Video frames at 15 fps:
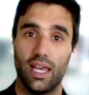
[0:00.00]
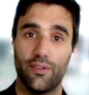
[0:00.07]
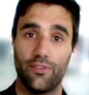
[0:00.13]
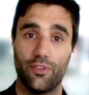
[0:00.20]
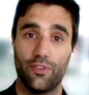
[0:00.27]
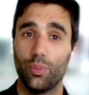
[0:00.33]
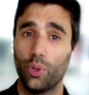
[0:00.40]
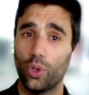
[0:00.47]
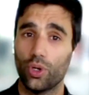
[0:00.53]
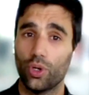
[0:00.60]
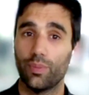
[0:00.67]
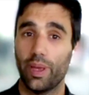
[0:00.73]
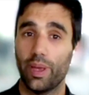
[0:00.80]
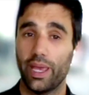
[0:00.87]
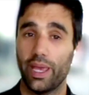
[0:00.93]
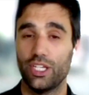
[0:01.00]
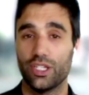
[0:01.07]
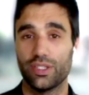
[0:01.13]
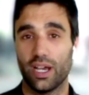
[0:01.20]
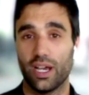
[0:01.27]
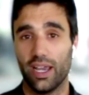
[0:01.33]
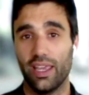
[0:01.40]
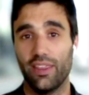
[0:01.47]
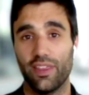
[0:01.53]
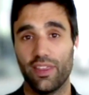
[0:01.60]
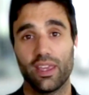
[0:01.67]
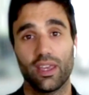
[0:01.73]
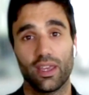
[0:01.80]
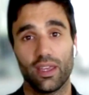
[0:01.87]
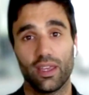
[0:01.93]
A few important pages that
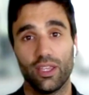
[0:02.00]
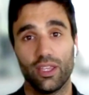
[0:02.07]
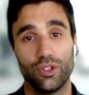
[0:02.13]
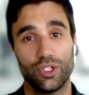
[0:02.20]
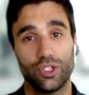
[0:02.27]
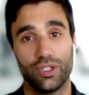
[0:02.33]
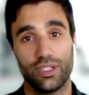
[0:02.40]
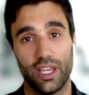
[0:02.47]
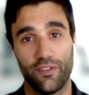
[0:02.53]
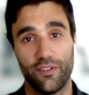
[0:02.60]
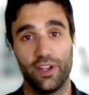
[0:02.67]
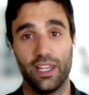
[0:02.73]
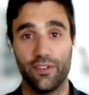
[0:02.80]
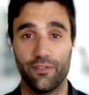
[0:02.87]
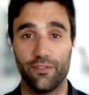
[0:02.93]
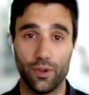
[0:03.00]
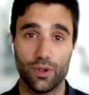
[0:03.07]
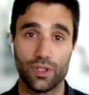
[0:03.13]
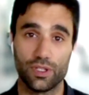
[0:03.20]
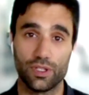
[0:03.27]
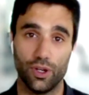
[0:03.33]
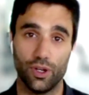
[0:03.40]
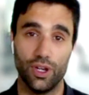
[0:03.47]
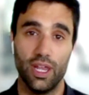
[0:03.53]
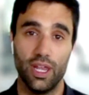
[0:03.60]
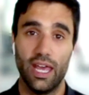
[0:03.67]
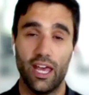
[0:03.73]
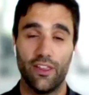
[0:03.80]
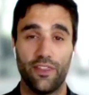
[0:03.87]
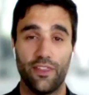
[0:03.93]
I think you should definitely focus on